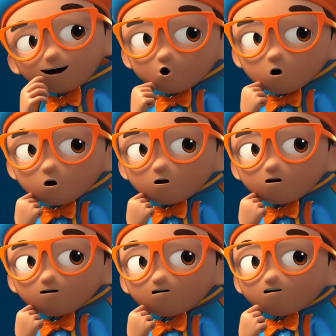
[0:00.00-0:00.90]
I
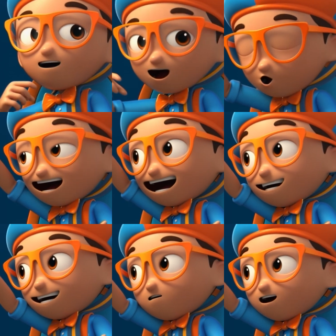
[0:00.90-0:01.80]
wonder, how
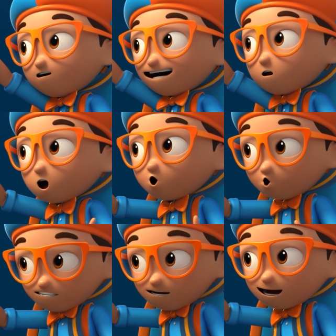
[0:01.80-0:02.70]
high can a kangaroo